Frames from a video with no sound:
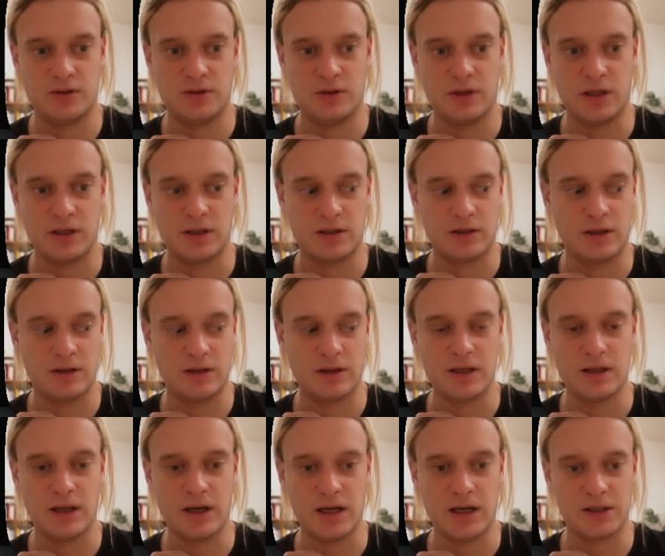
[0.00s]
Like the thing
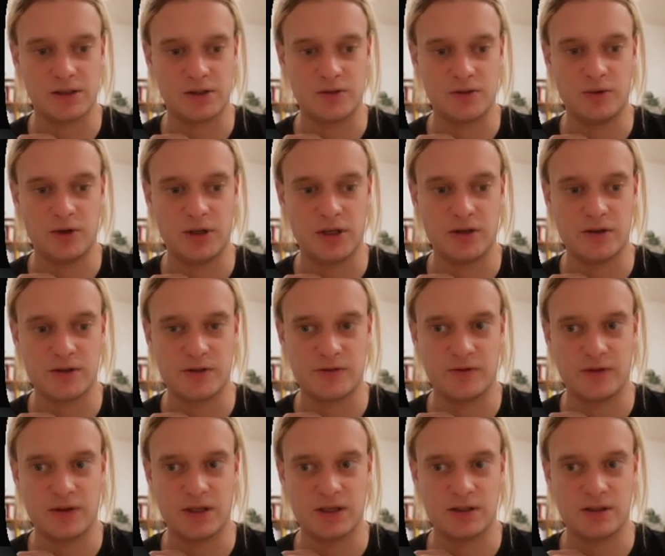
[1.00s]
that I actually want here is for
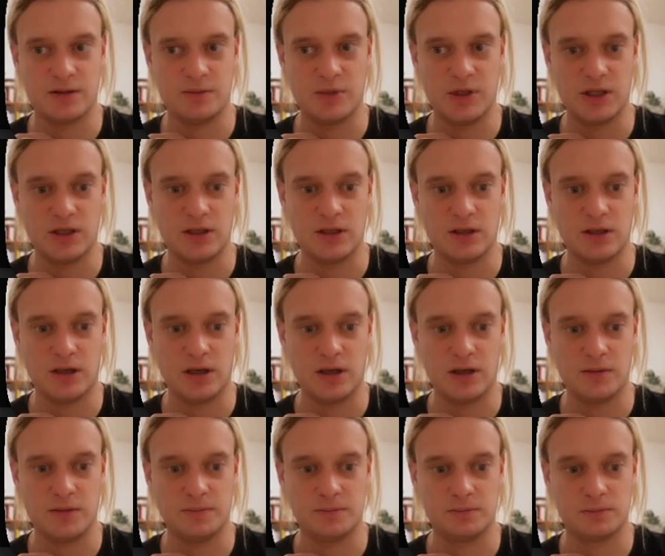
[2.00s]
this to be
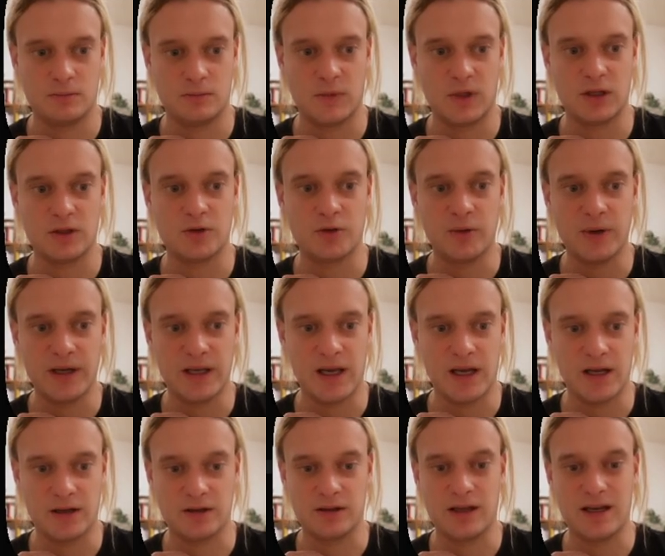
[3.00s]
like quick at
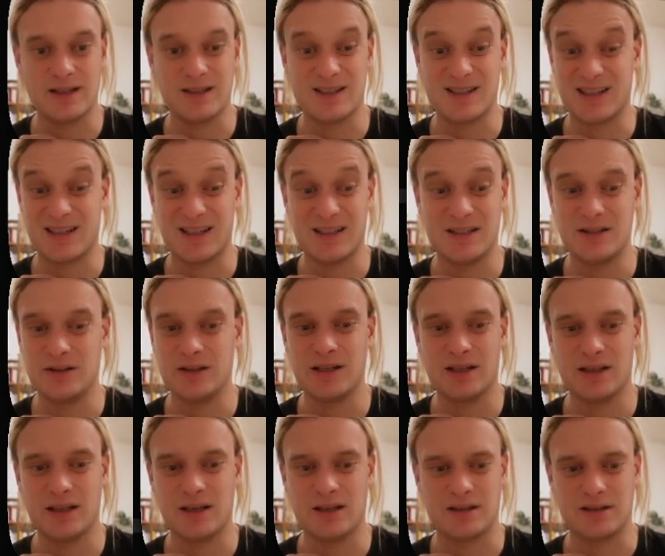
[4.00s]
a glance. Like ideally I'd
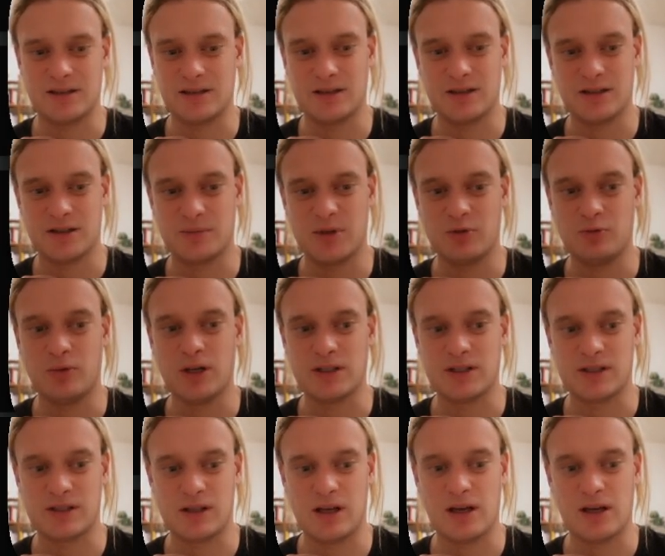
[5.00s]
like this to just be one
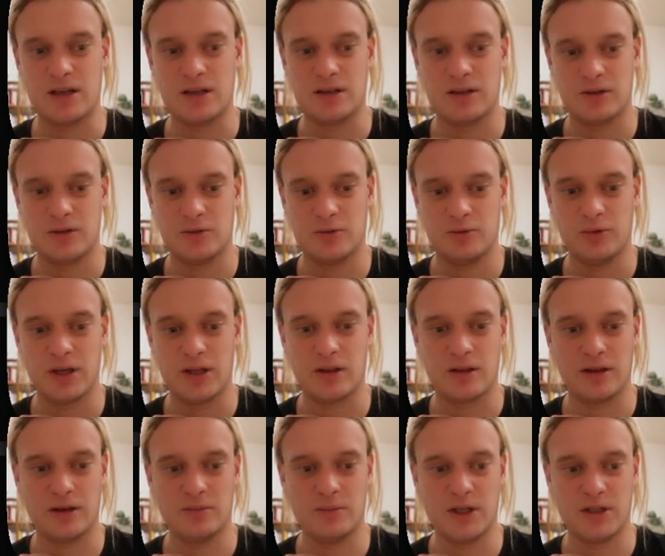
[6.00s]
slide with
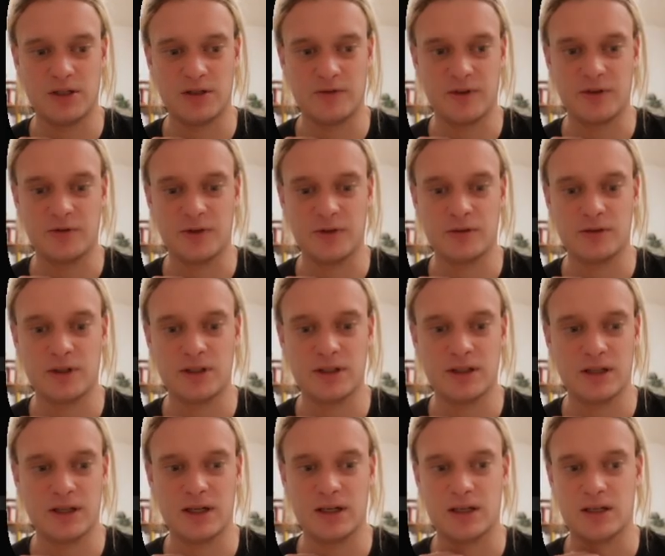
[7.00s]
a bunch of info on it
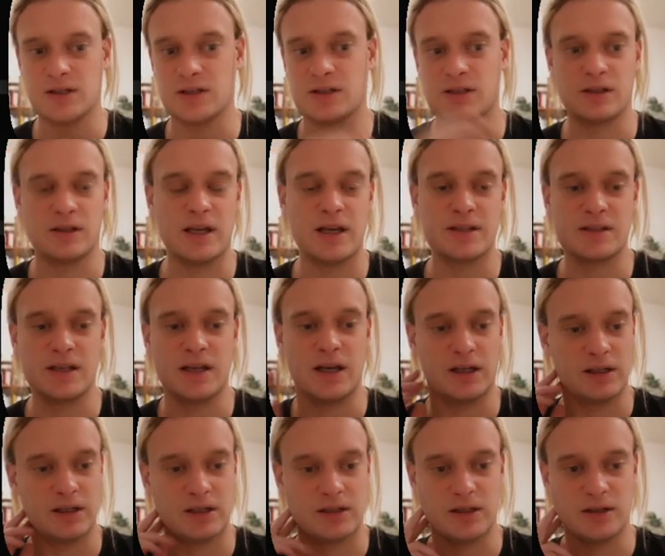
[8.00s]
that I can just glance
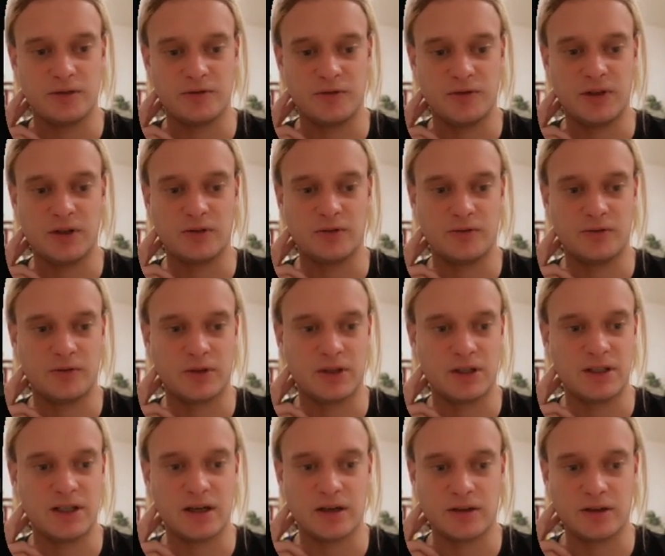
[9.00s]
at and get a feel for the
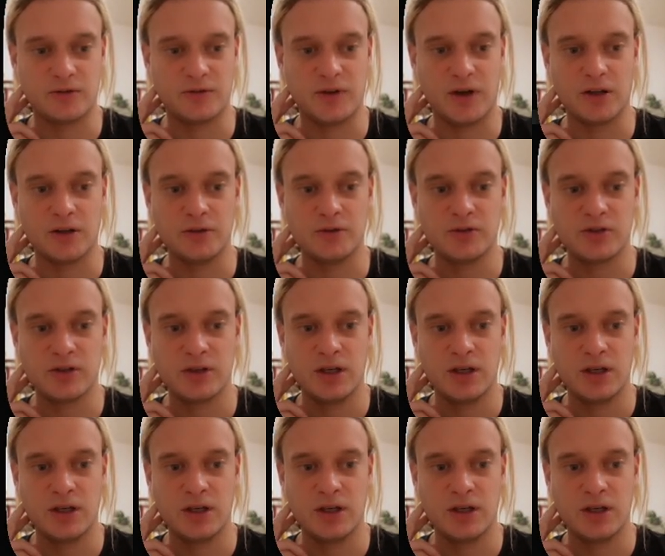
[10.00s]
deck that follows.